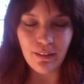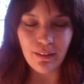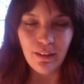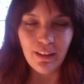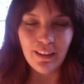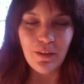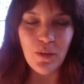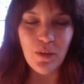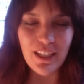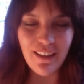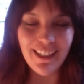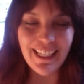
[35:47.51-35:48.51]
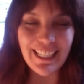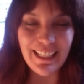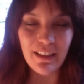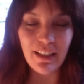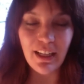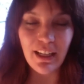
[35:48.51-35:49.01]
We are here
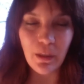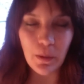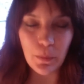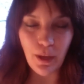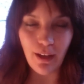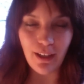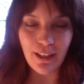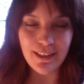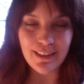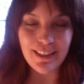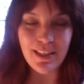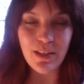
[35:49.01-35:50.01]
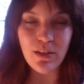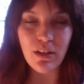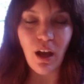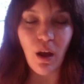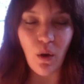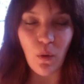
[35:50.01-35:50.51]
in our bodies. This is our
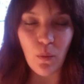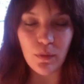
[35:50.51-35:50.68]
home.